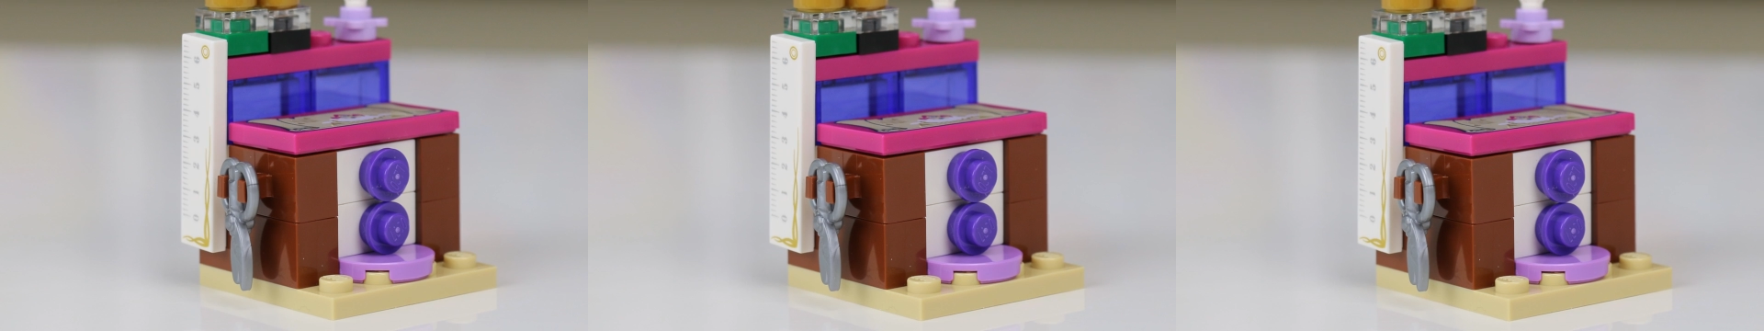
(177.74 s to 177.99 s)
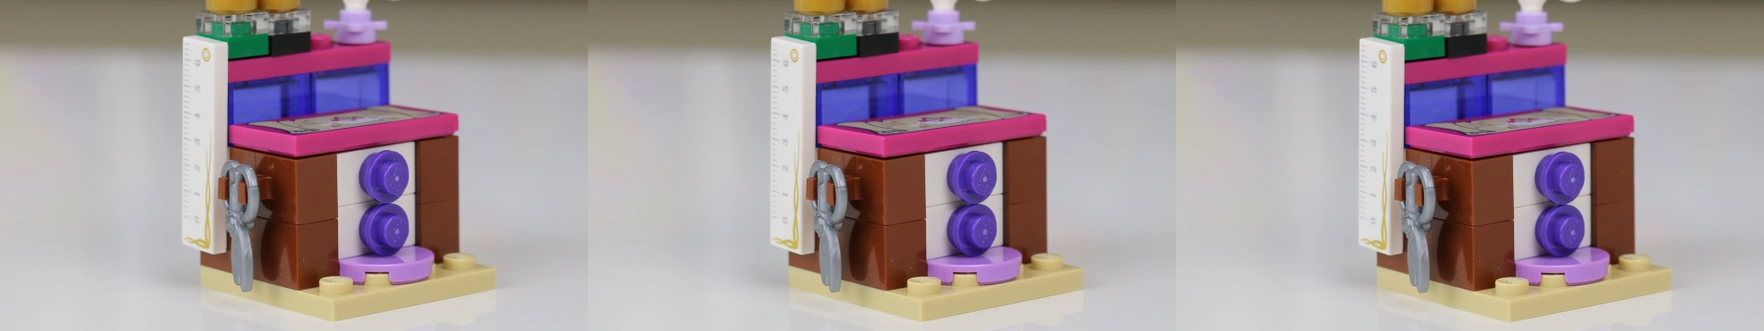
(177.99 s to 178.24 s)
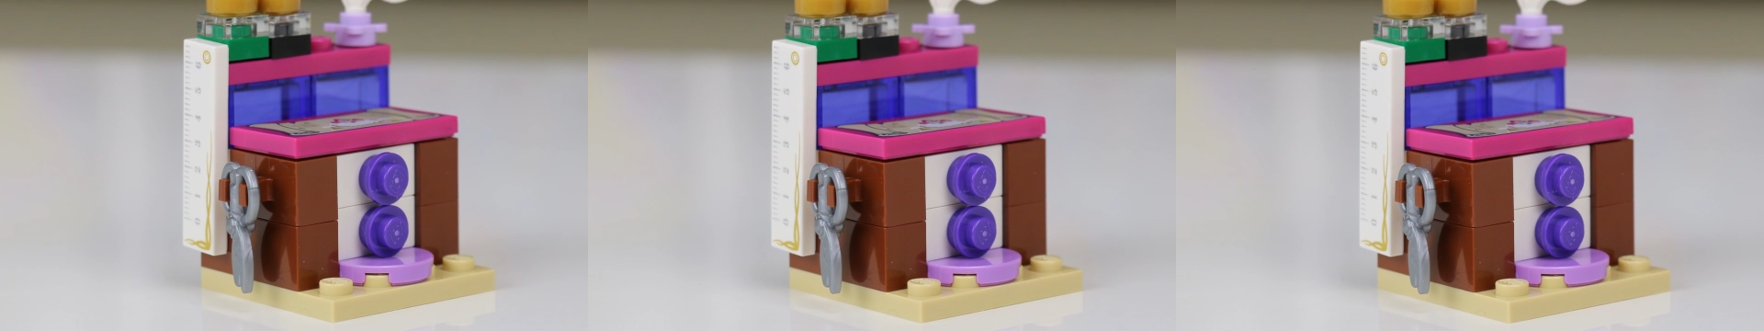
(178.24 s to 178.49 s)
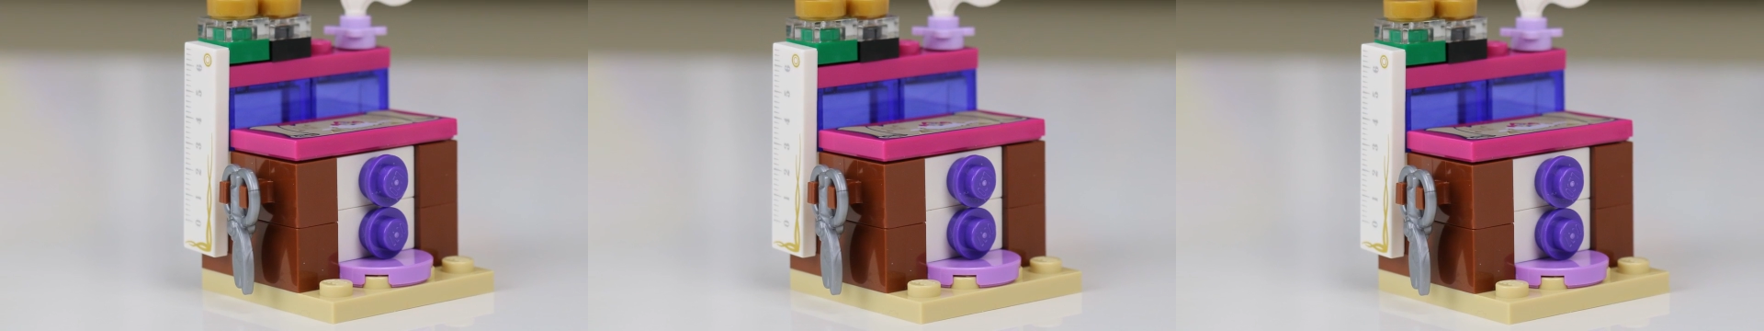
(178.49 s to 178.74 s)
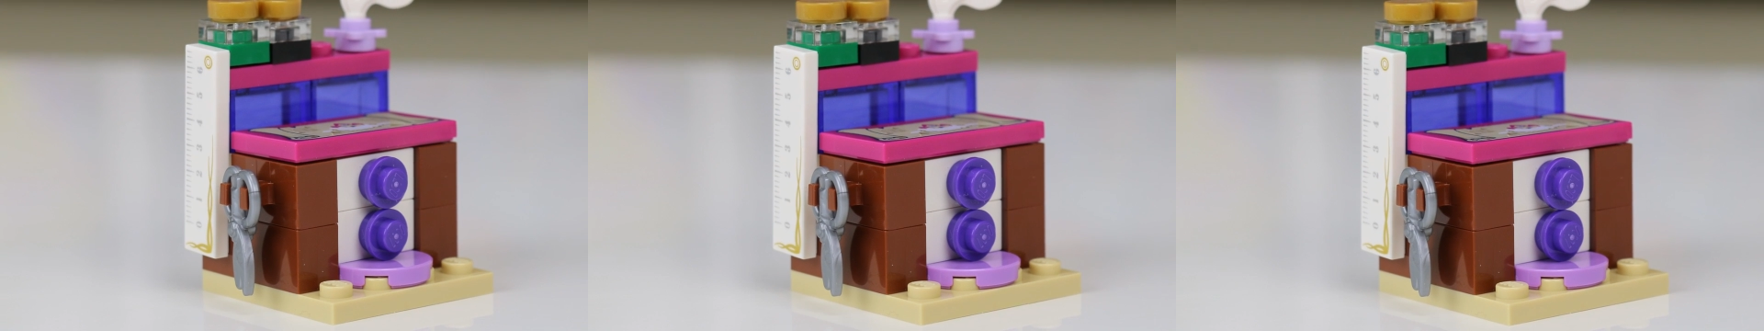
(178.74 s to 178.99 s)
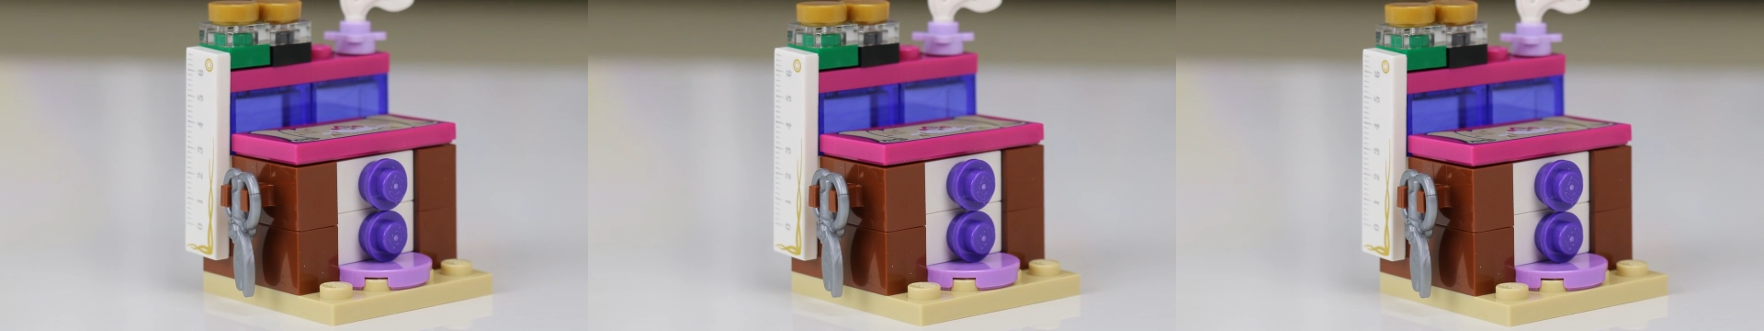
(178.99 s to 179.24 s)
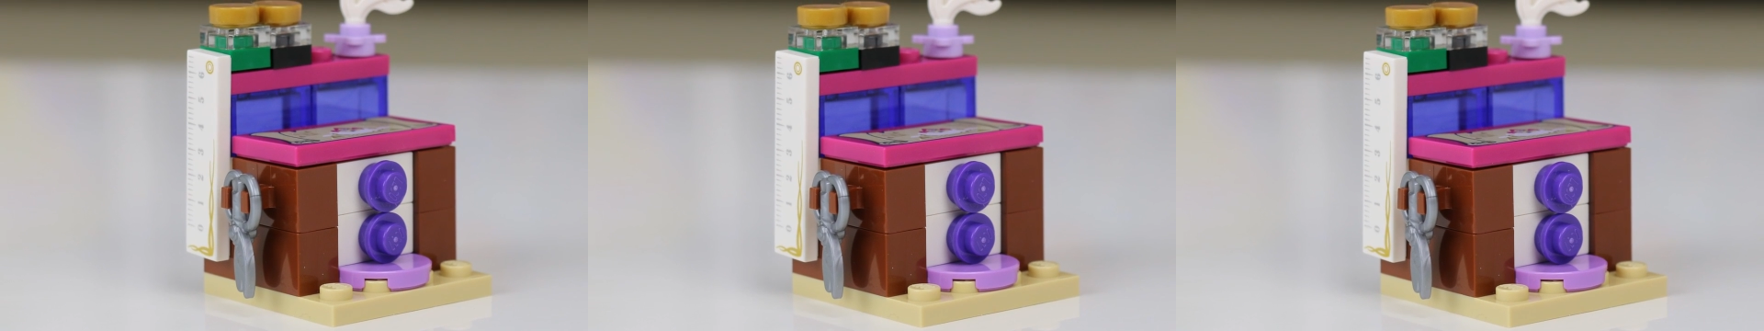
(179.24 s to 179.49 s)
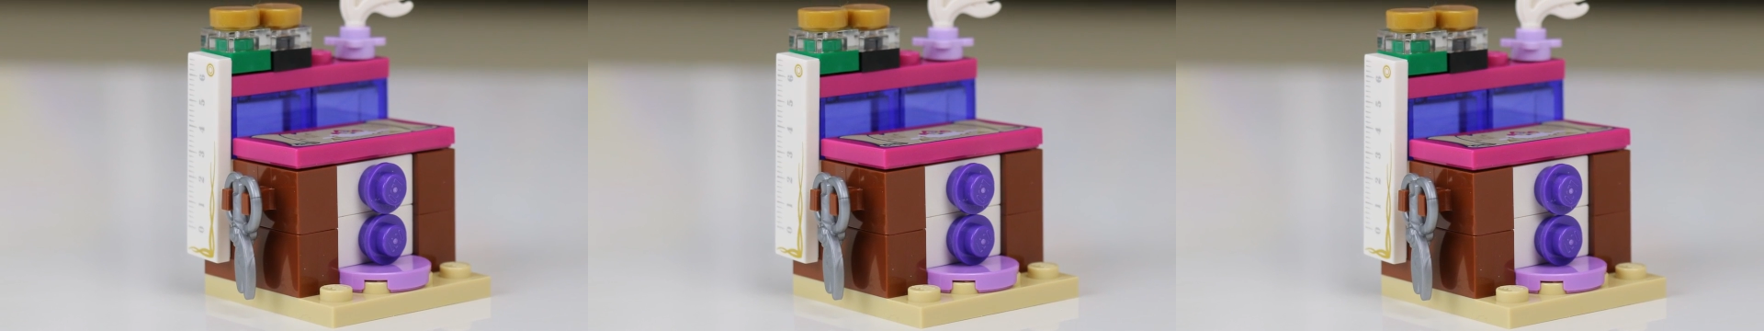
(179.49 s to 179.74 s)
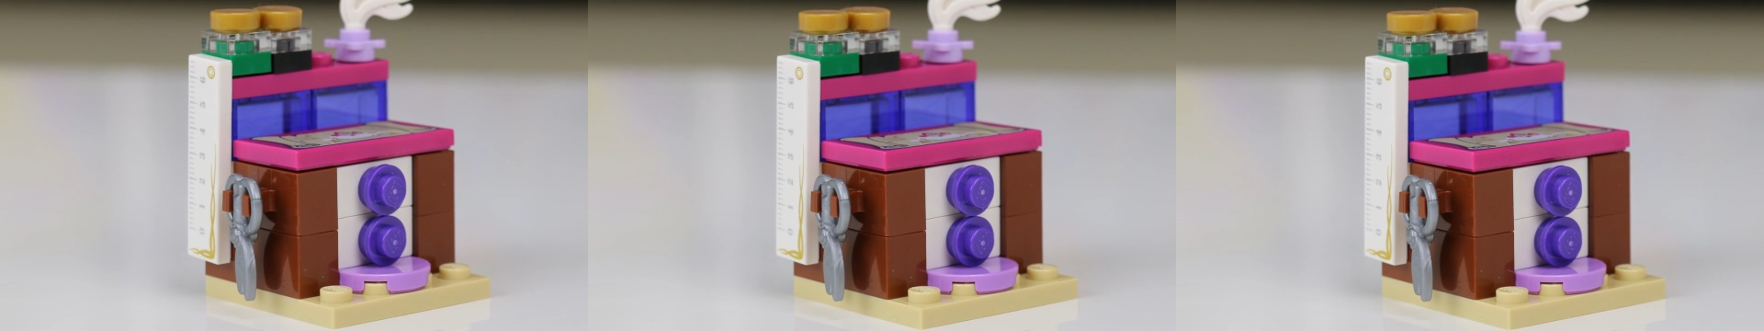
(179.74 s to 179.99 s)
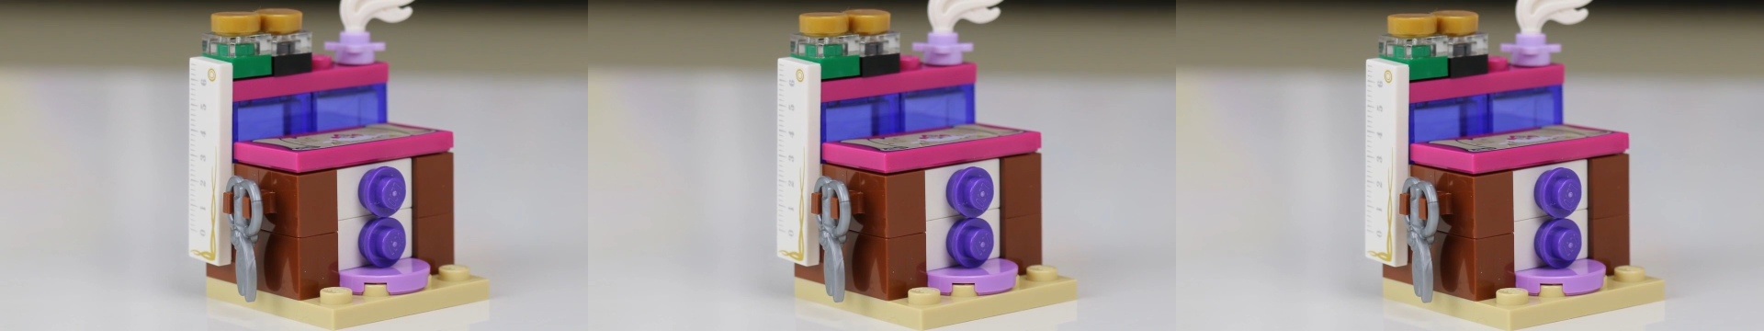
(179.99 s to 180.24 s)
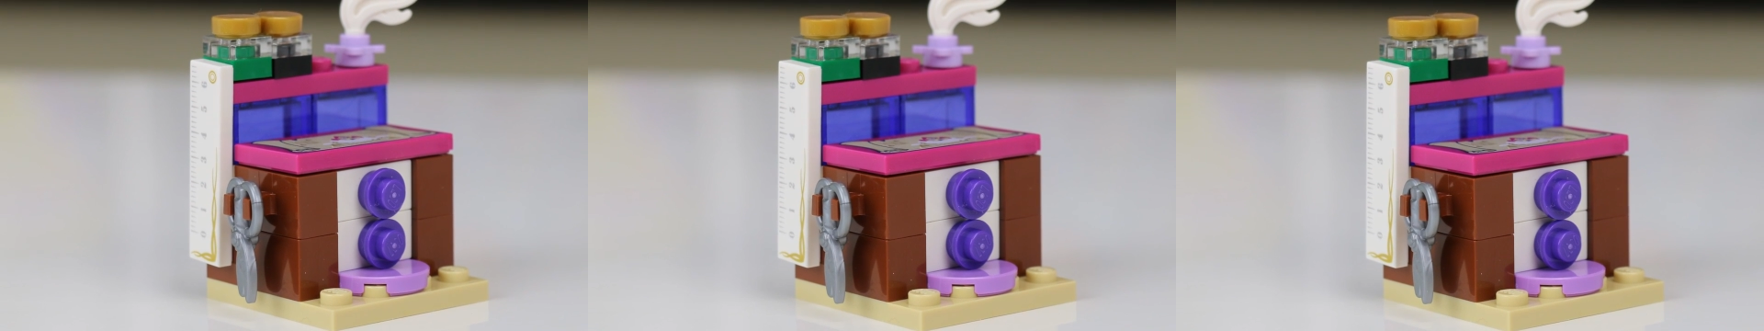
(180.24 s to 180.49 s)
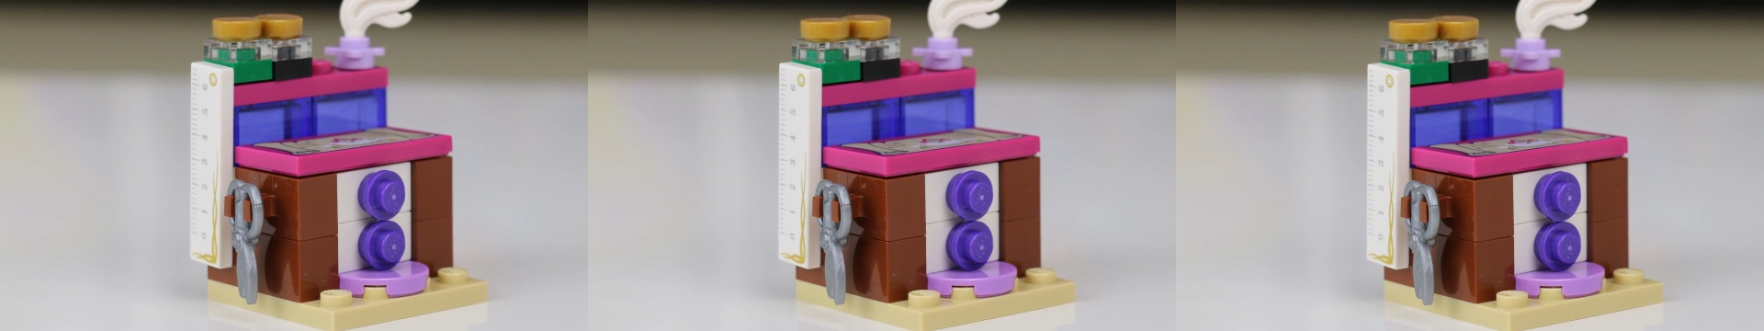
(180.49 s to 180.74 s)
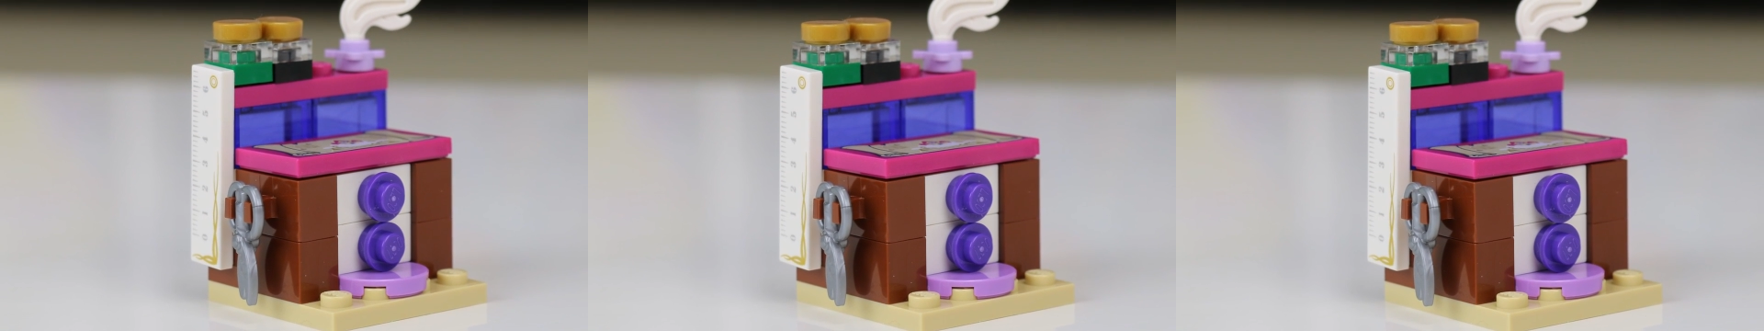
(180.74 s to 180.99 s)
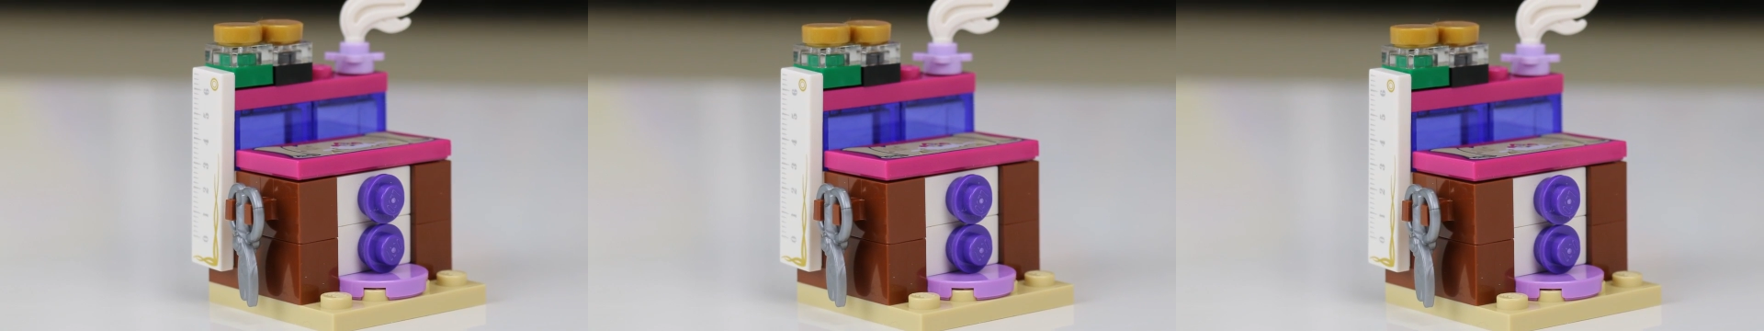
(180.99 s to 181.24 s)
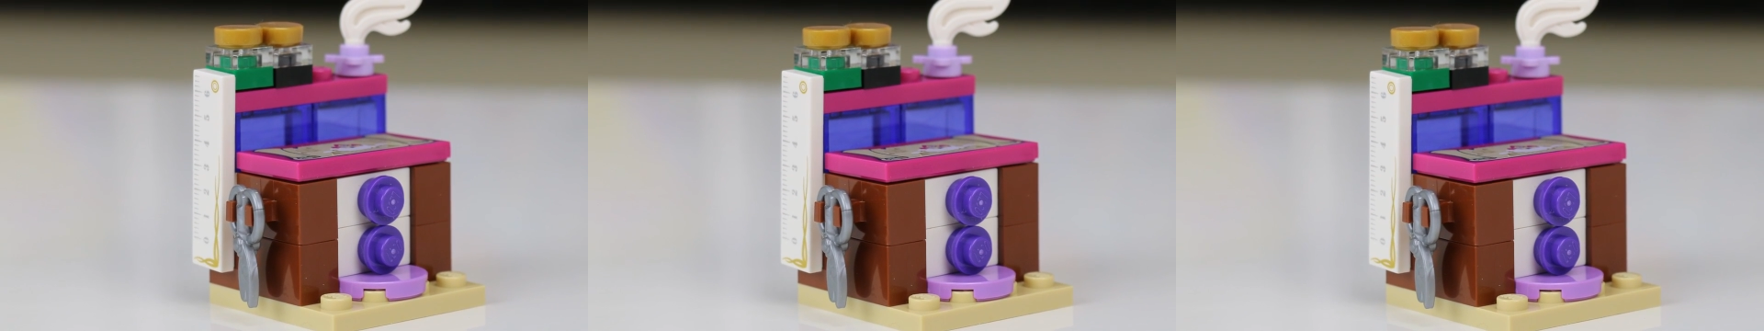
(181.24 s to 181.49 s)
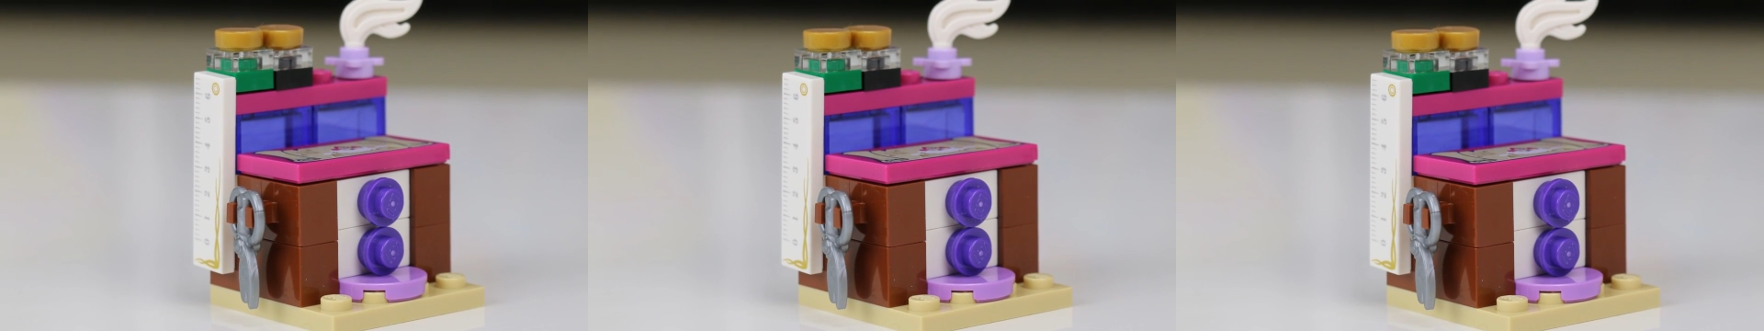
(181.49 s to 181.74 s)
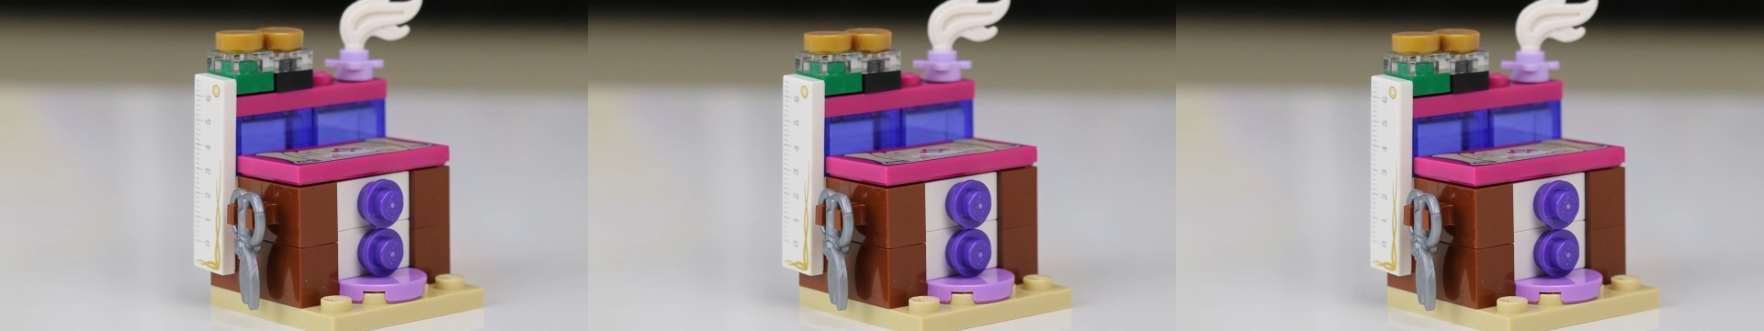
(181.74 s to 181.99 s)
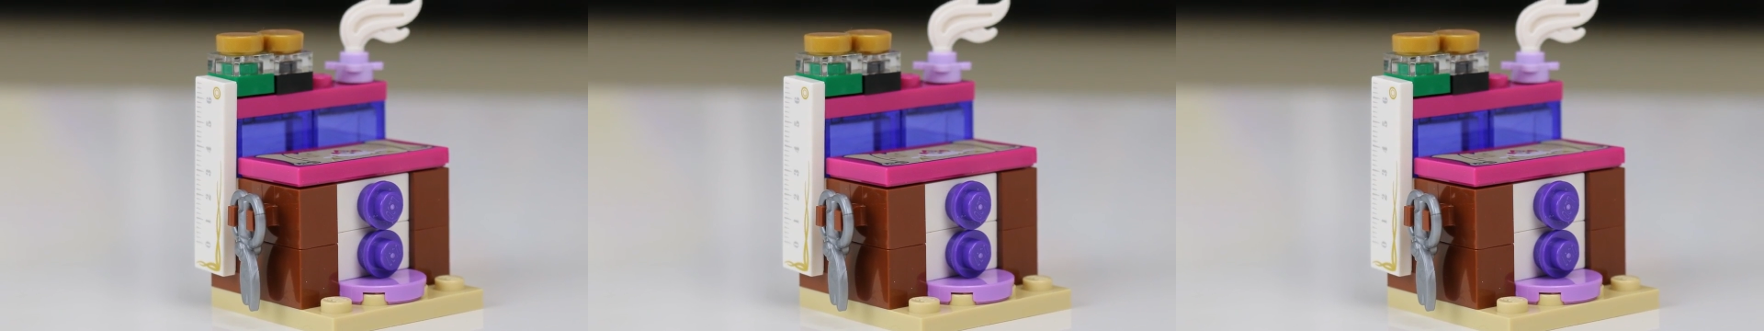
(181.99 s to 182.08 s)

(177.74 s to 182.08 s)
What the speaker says: Nobody's mouth can be seen.